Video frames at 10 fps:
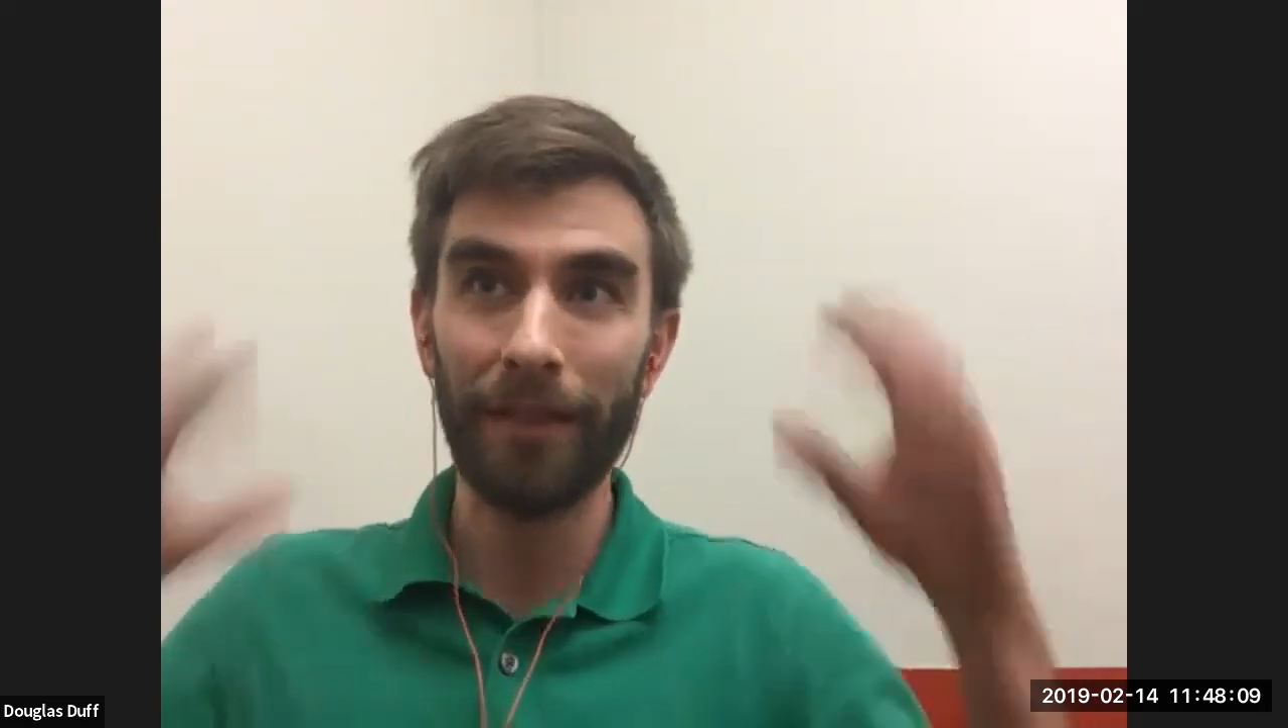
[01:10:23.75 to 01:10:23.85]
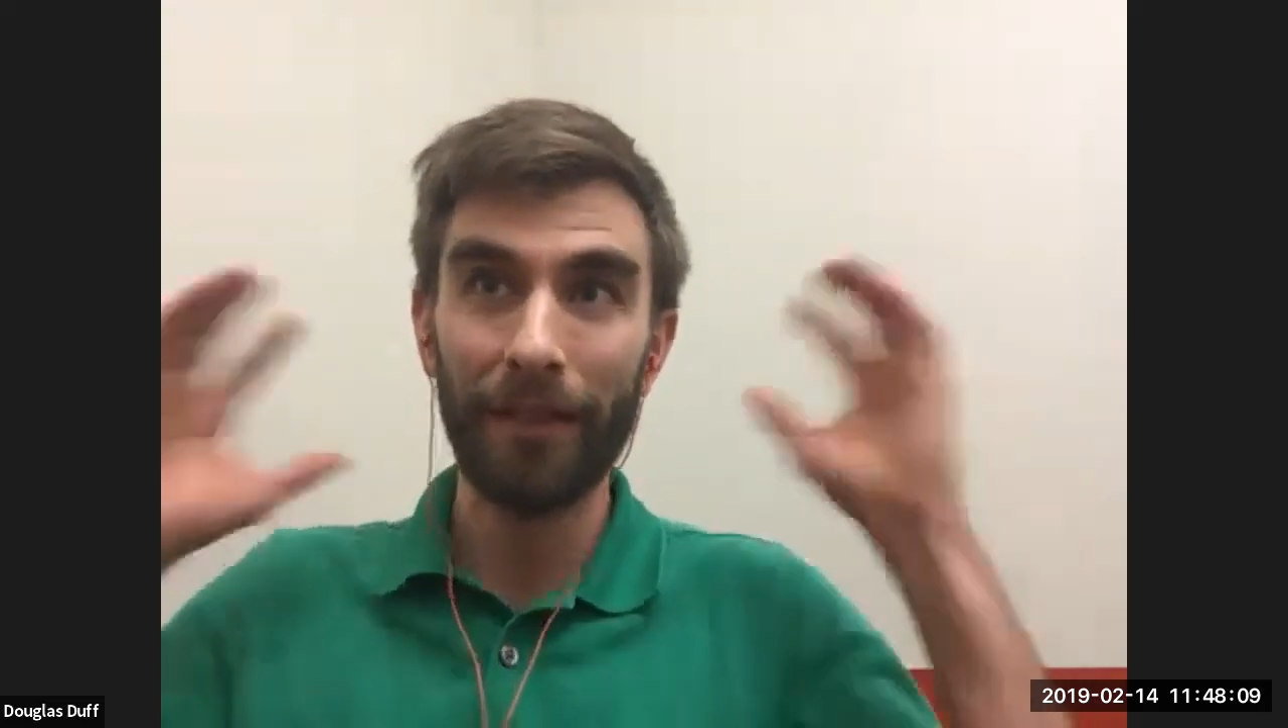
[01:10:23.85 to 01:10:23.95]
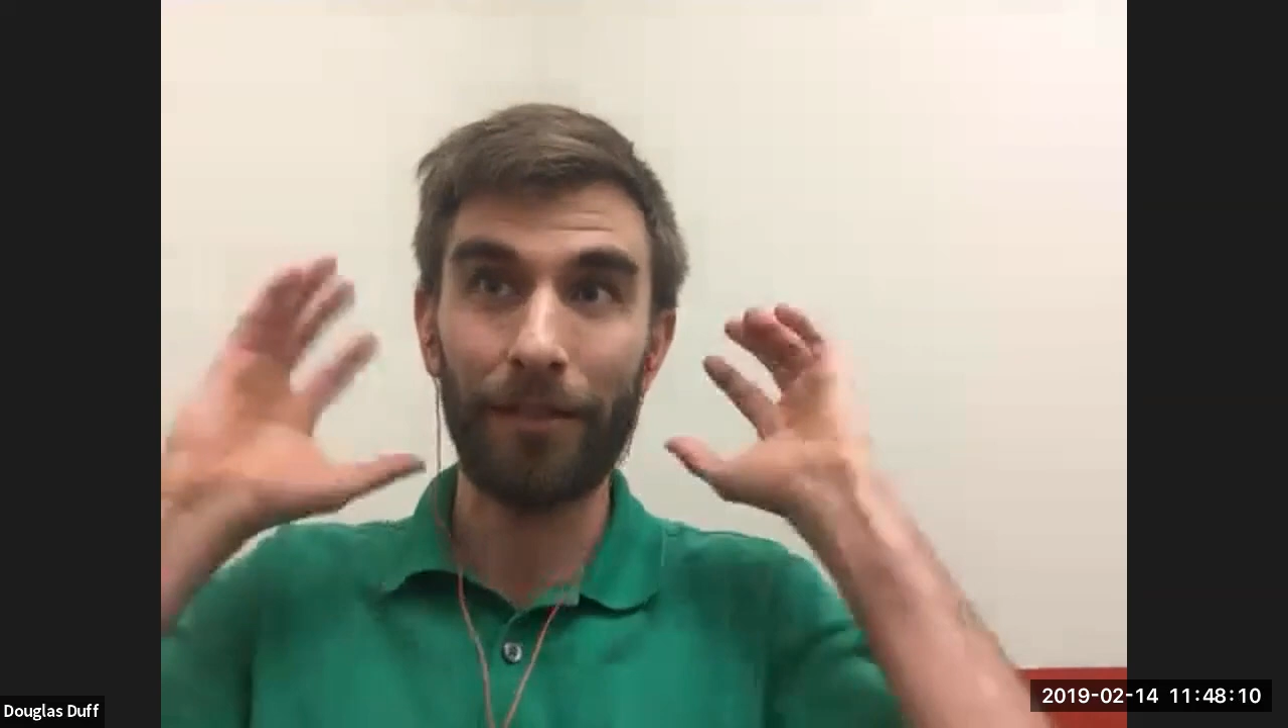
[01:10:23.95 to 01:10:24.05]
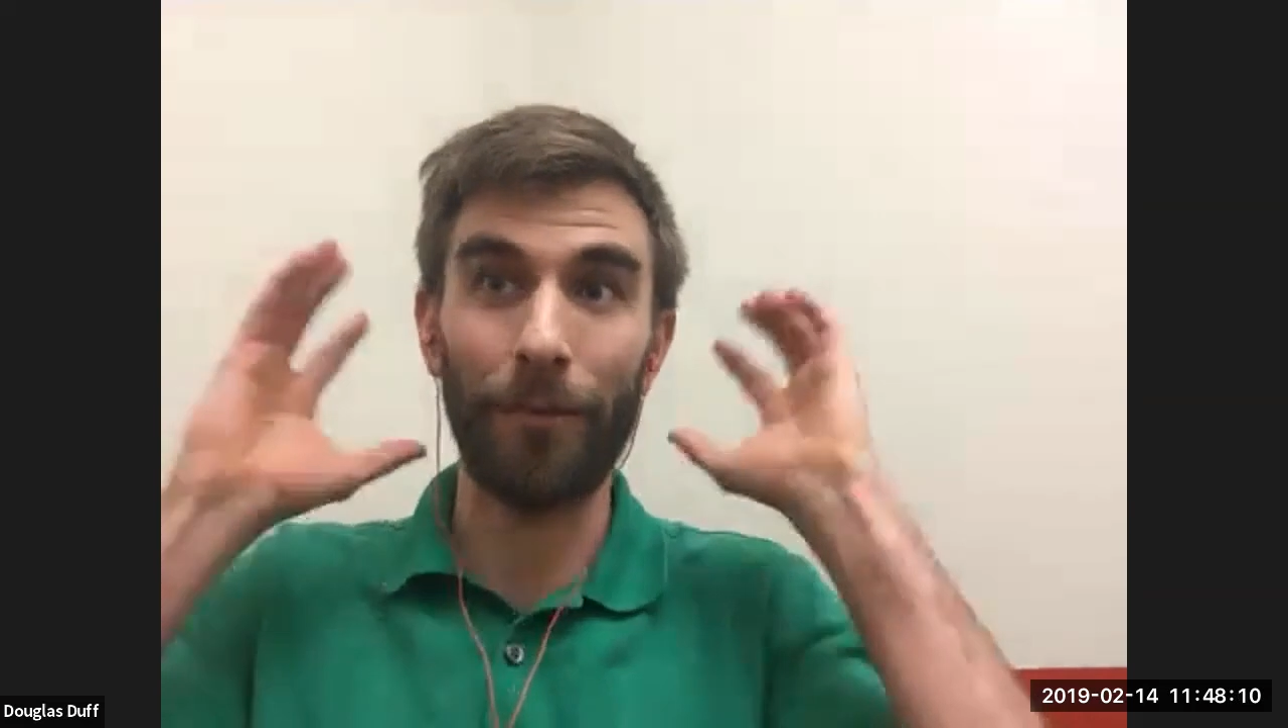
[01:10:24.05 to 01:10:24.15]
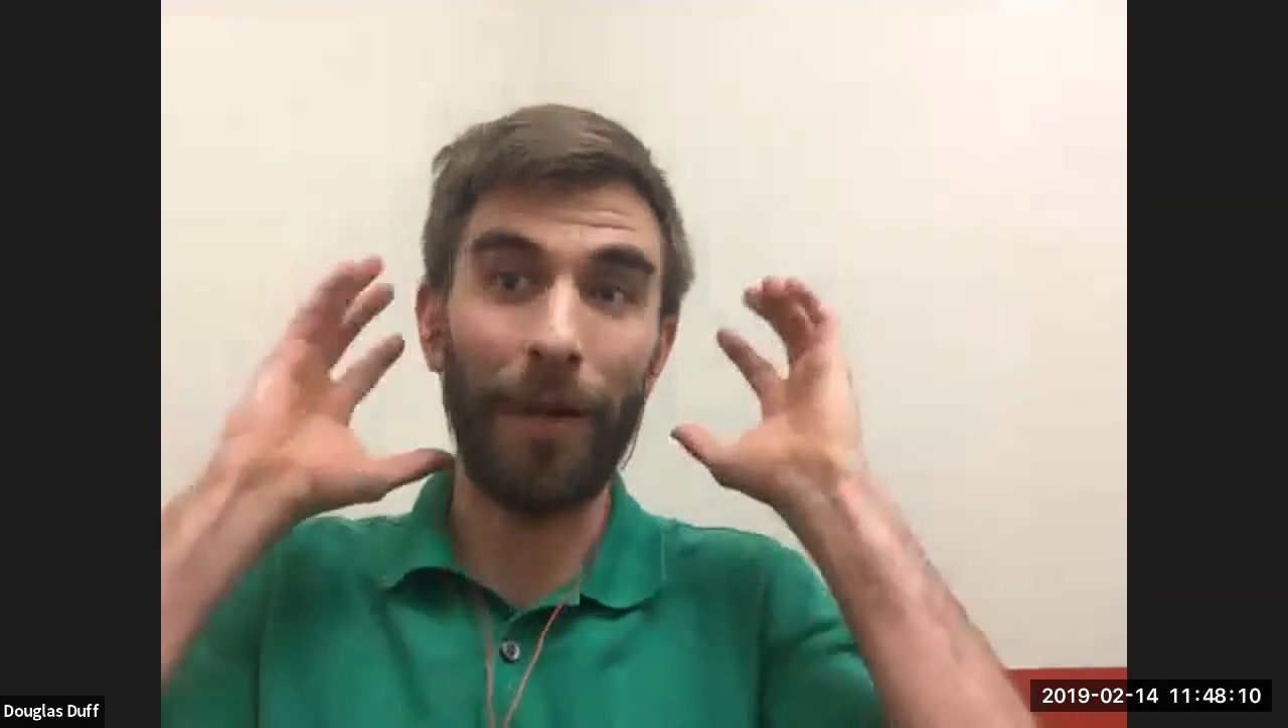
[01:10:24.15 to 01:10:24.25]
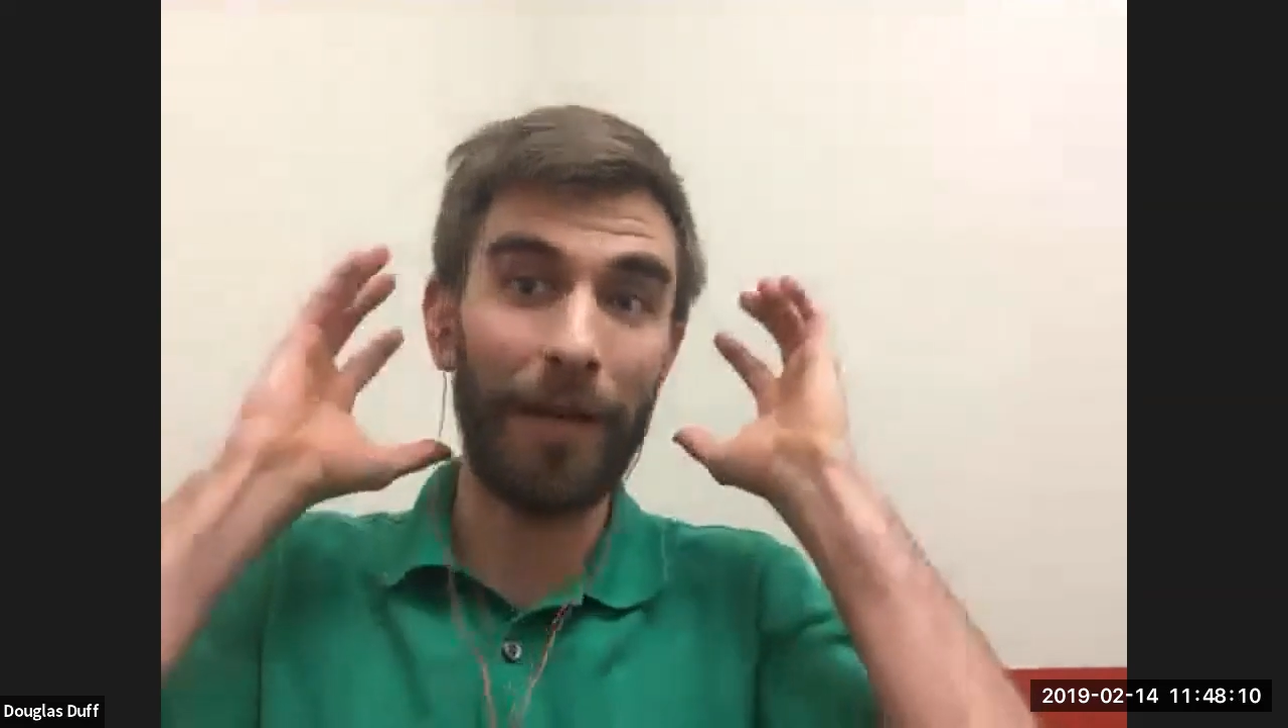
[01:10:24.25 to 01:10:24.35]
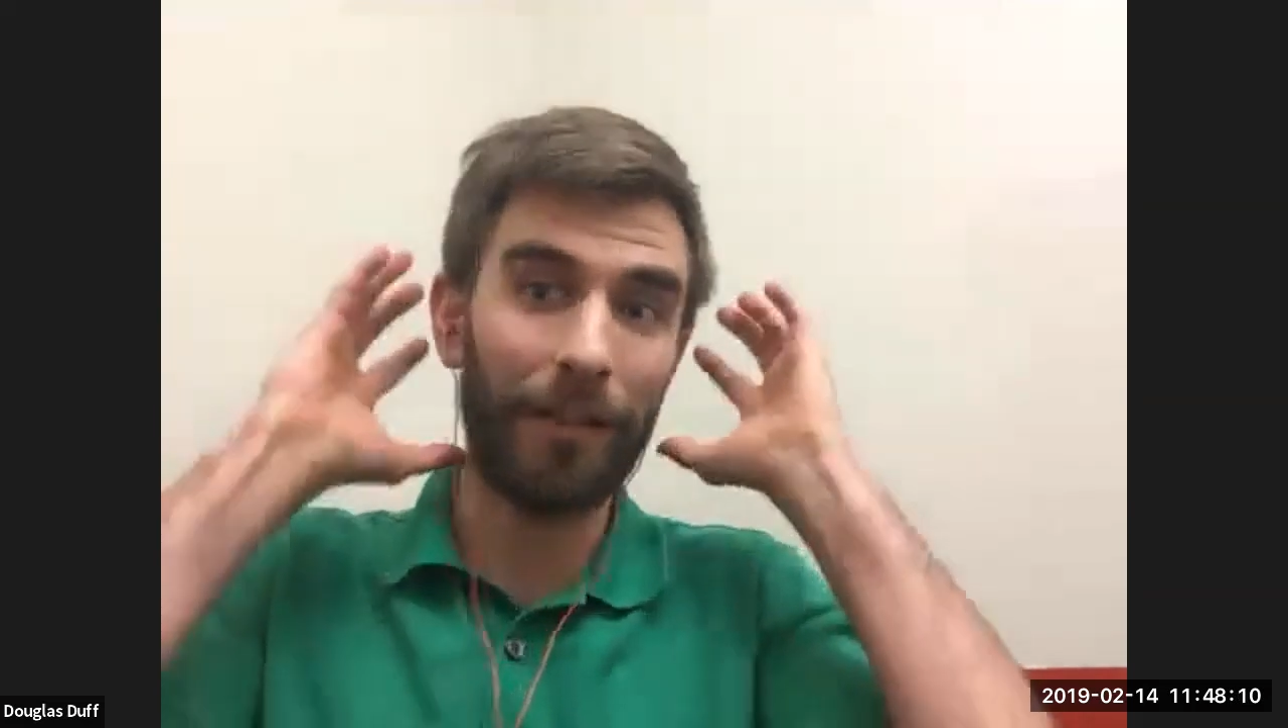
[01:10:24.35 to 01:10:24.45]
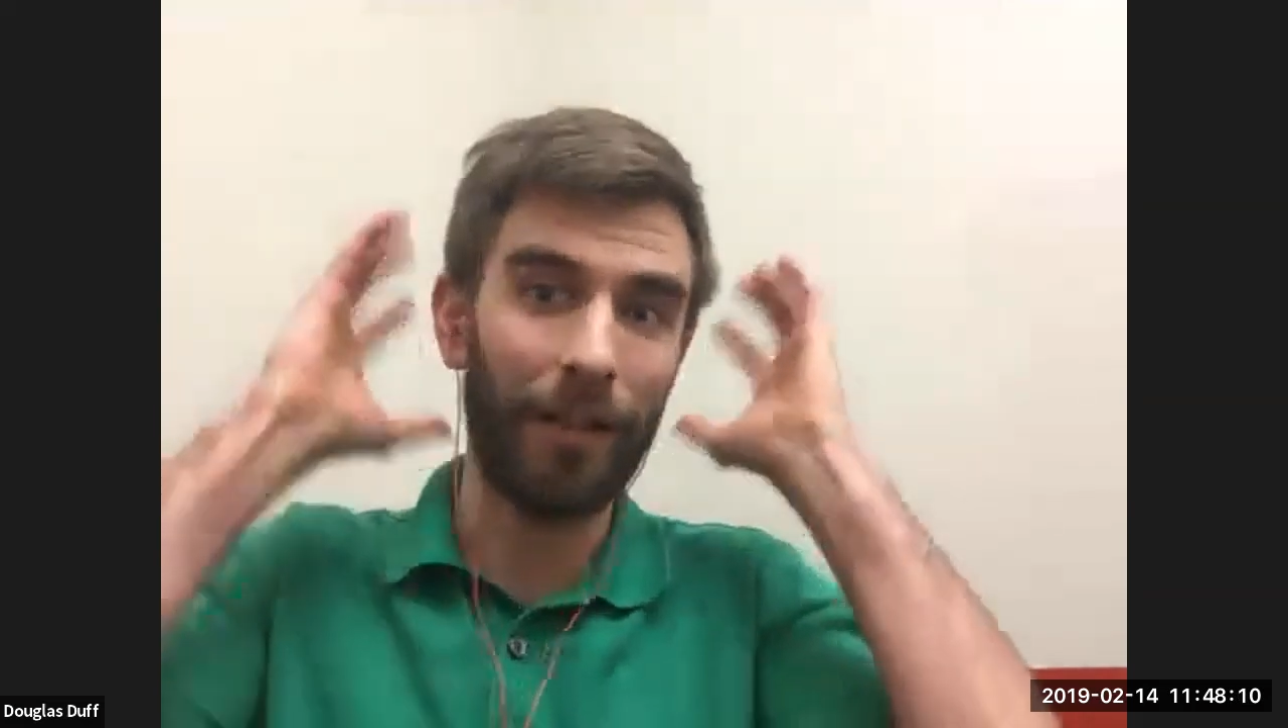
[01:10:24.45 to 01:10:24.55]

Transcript: so my